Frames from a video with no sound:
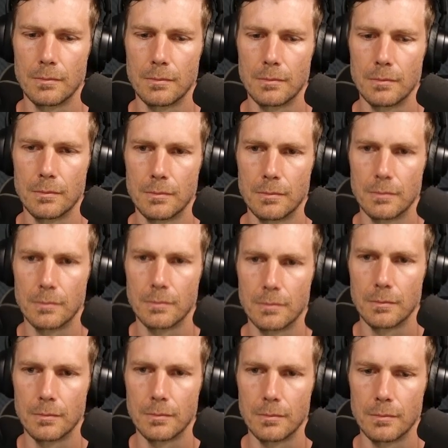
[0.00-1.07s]

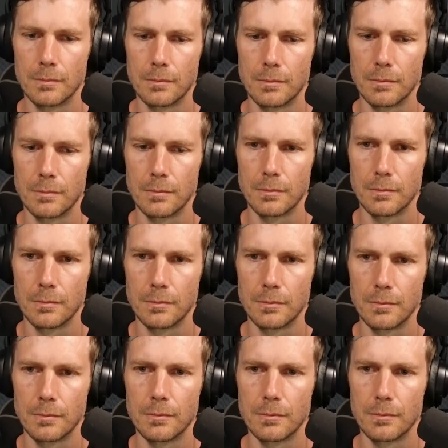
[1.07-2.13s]

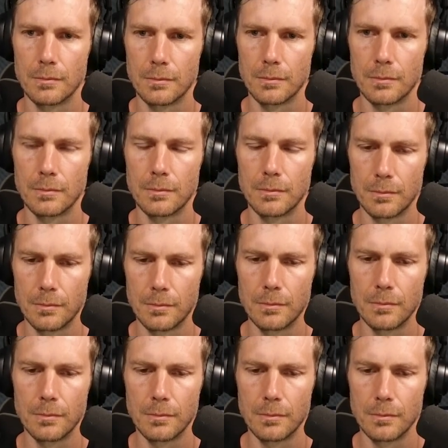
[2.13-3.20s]

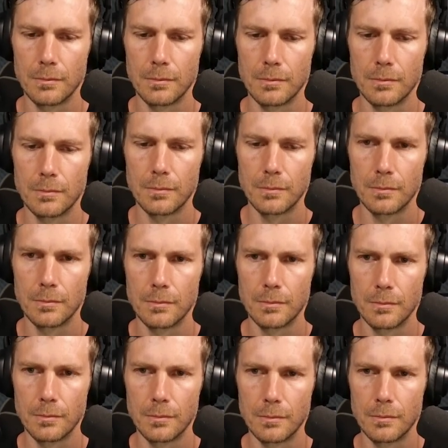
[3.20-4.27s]

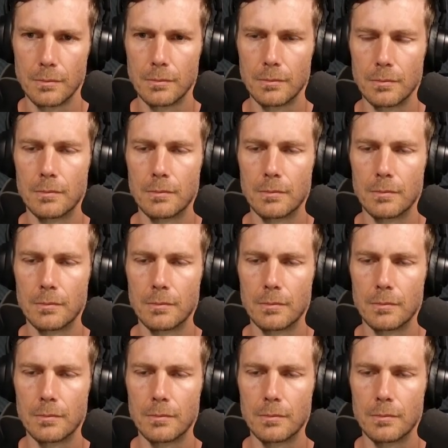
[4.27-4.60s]
The person shown says nothing.